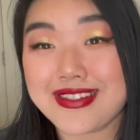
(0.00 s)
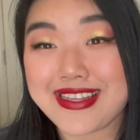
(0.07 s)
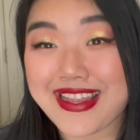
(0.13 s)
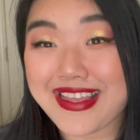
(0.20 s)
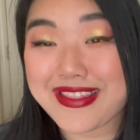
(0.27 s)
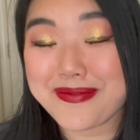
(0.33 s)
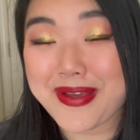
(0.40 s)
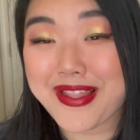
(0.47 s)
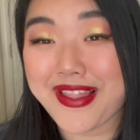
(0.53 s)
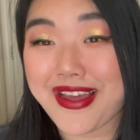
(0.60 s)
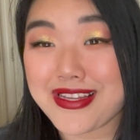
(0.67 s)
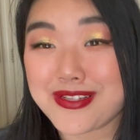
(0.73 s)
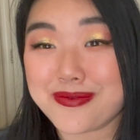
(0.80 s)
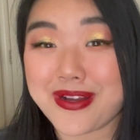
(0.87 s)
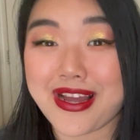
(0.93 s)
in my
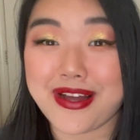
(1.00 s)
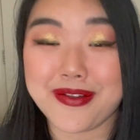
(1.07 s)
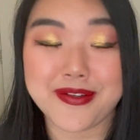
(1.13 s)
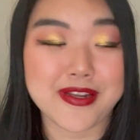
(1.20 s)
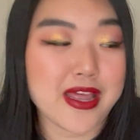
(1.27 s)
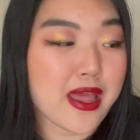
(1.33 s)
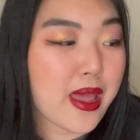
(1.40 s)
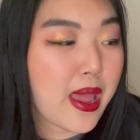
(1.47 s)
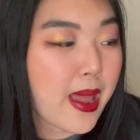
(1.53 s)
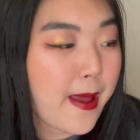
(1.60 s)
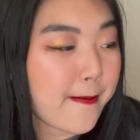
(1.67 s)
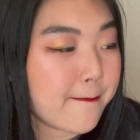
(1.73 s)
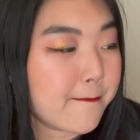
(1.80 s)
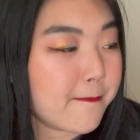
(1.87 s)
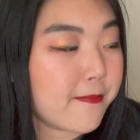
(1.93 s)
last round.
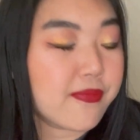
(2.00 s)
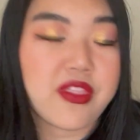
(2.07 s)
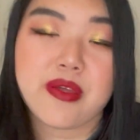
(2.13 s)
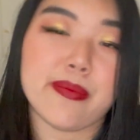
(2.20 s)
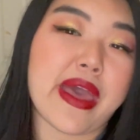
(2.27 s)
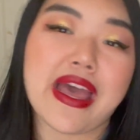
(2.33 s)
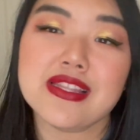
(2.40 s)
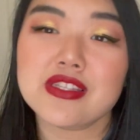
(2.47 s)
The mattes